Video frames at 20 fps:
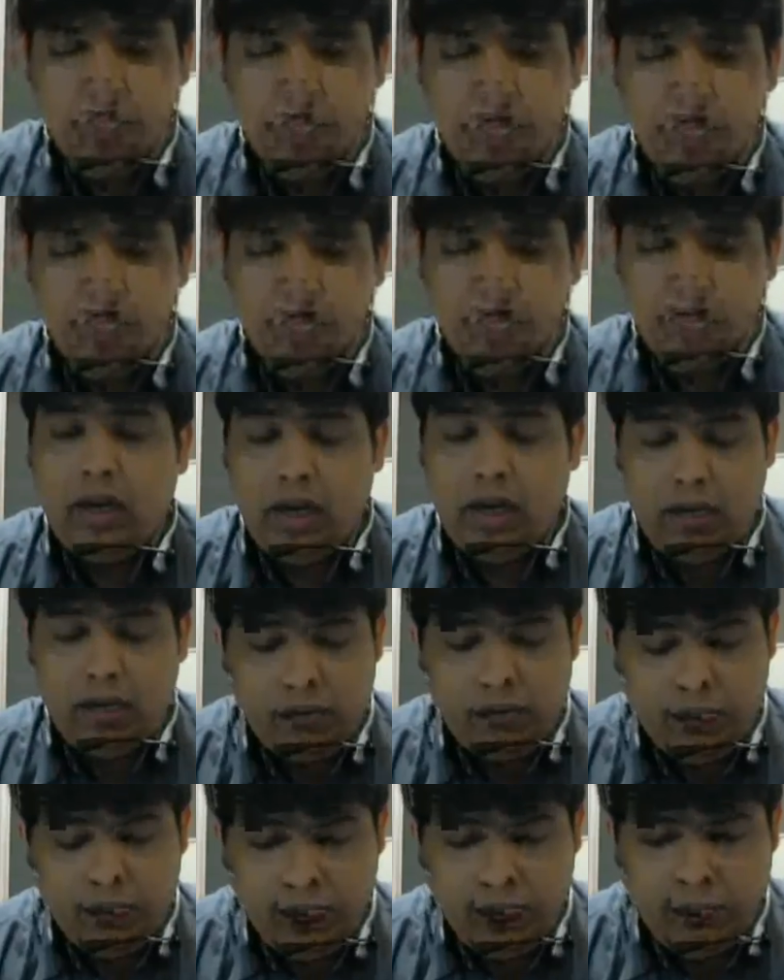it
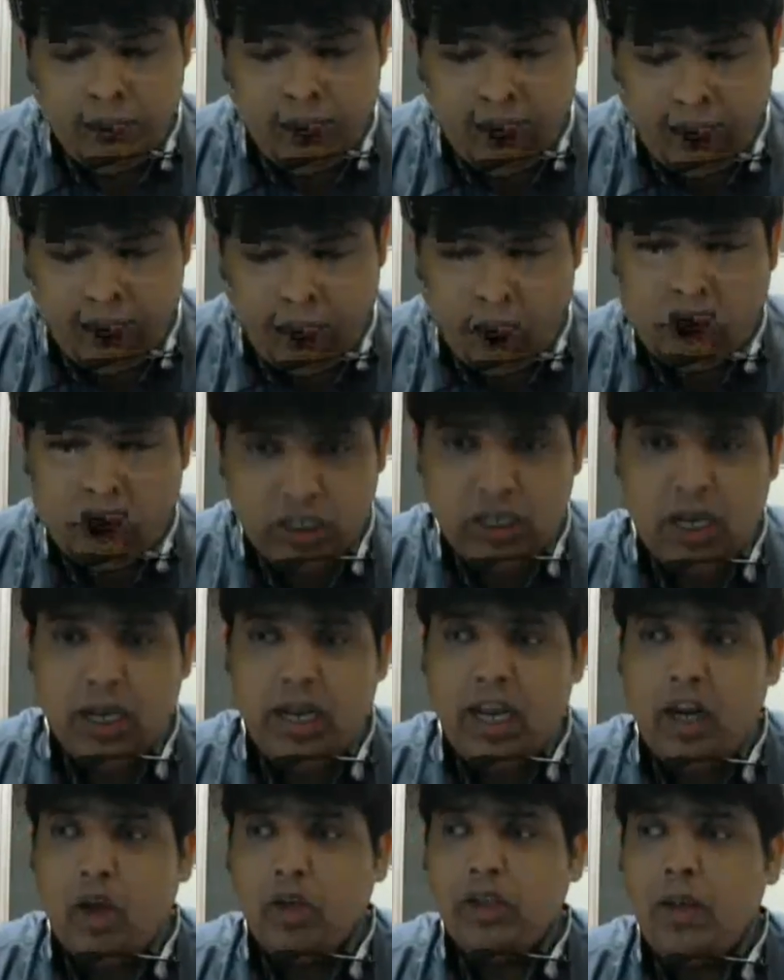will be
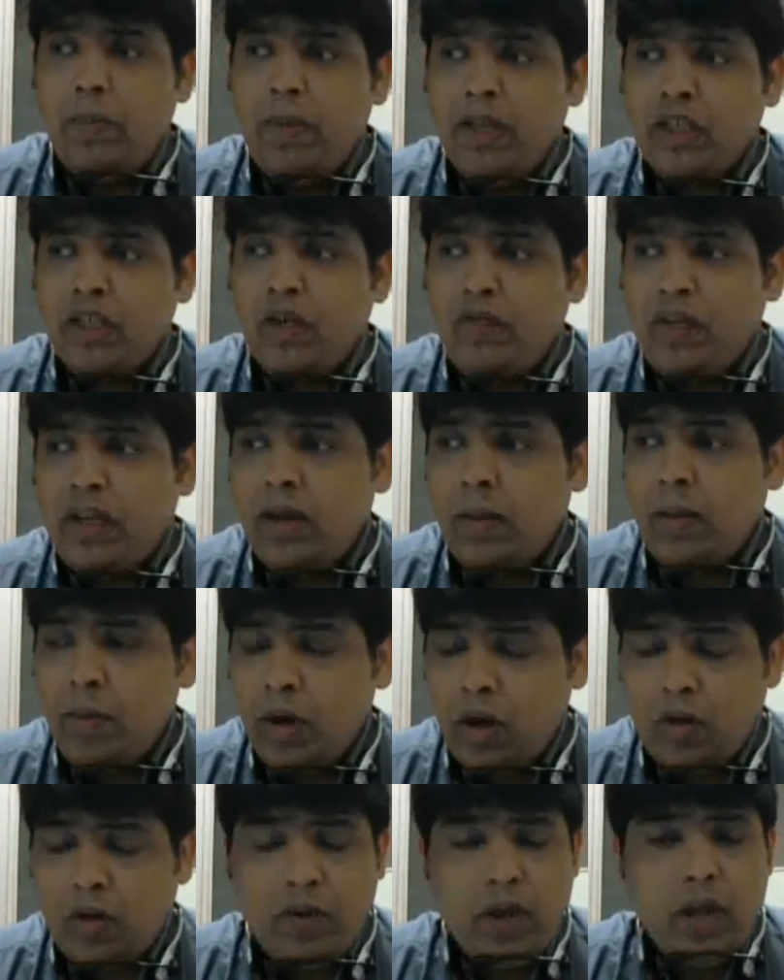apportioned again on the basis of the
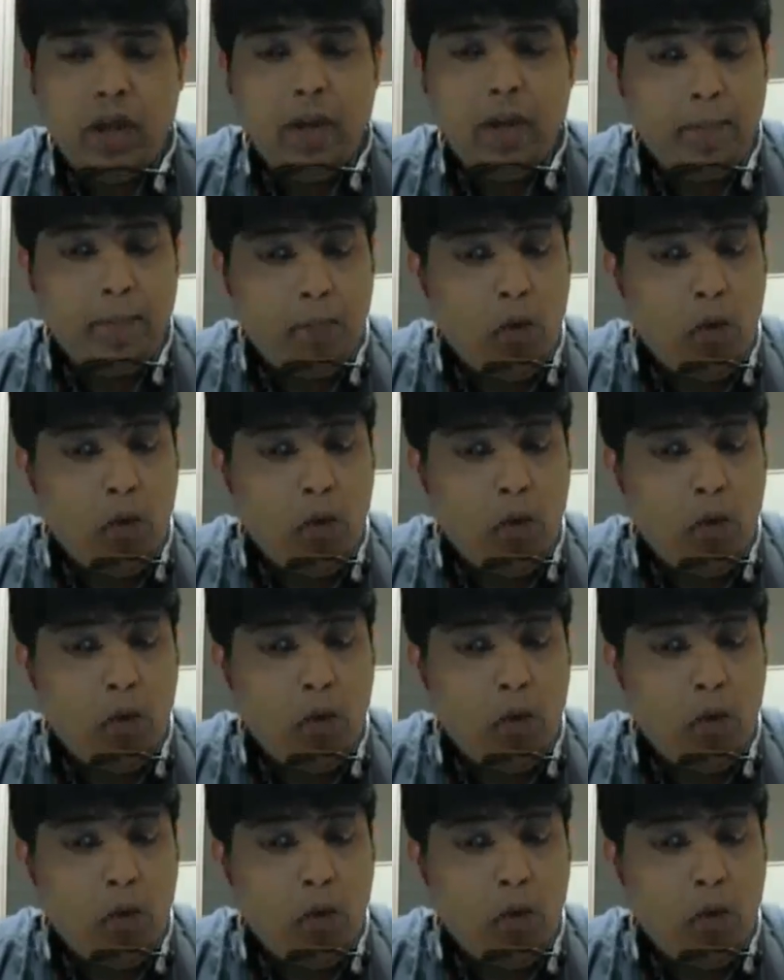number of